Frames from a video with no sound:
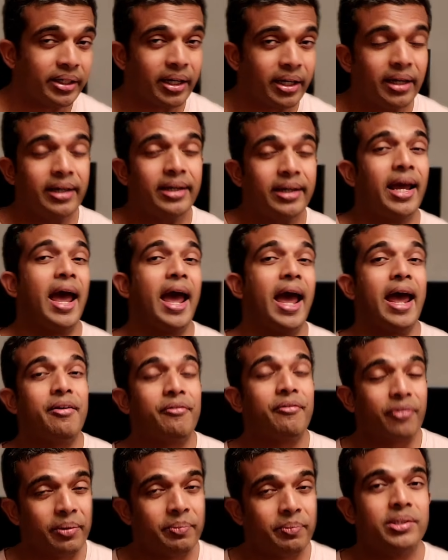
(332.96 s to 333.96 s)
card
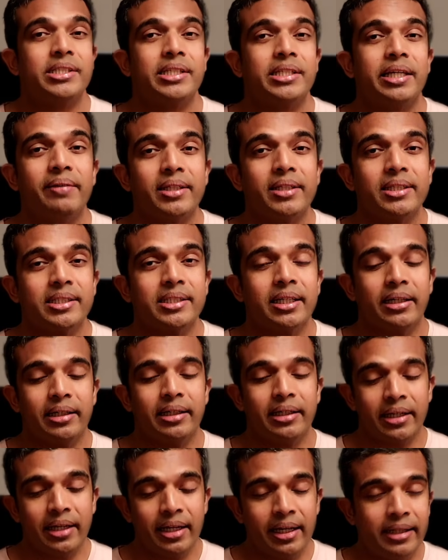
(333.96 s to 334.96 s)
and from your savings
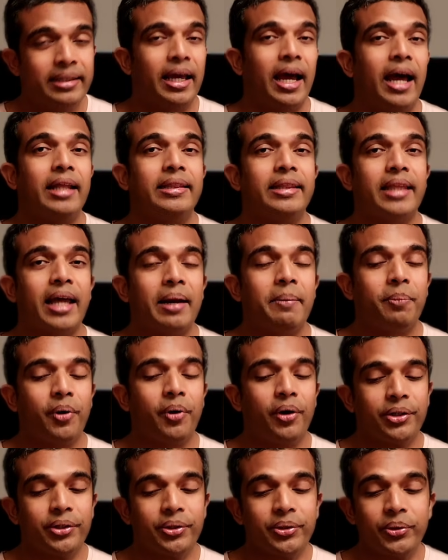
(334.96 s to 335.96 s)
card, at that
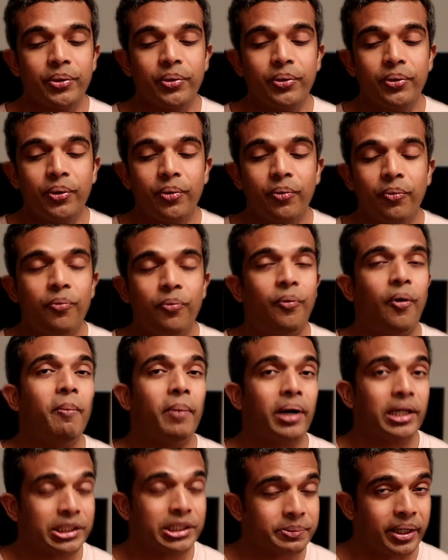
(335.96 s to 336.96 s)
point, you don't know how
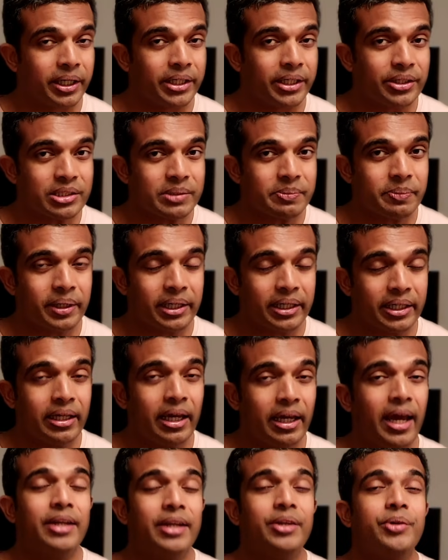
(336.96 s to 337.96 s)
much money you're spending
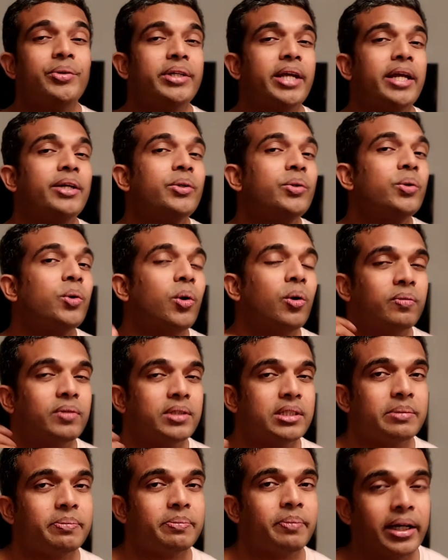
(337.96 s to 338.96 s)
and you tend to
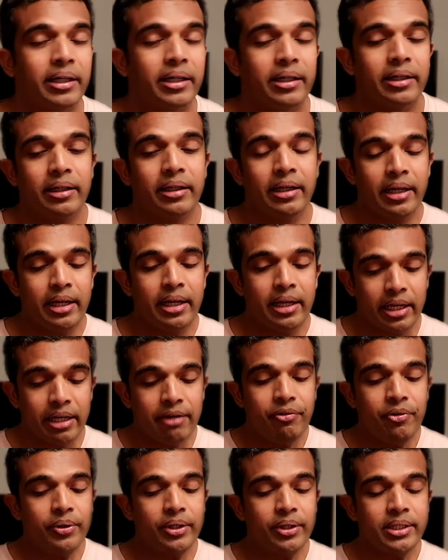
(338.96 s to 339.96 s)
overspend.
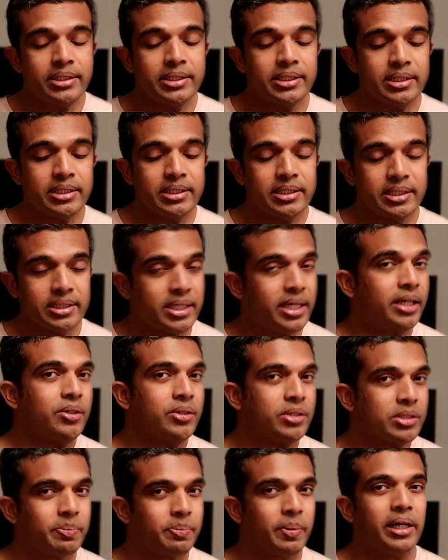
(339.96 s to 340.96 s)
If you can just stick
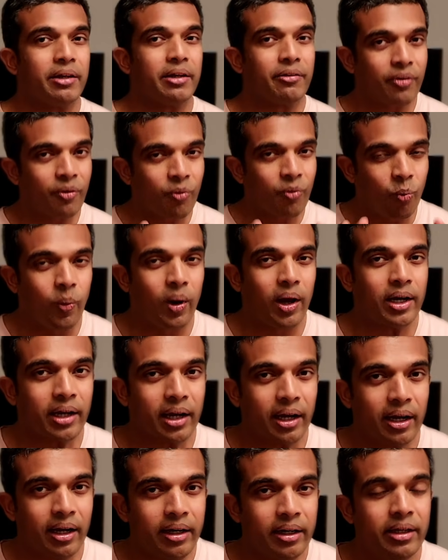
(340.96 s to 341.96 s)
to spending from one
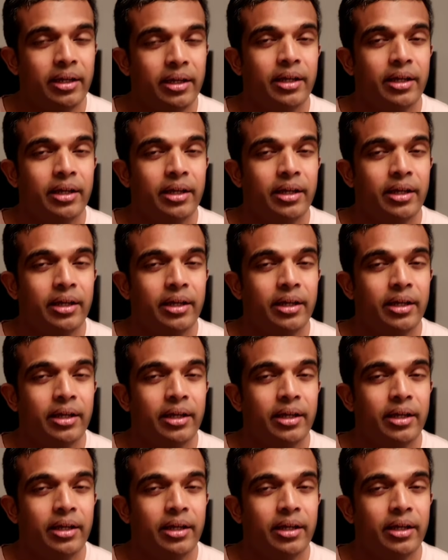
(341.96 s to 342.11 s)
card,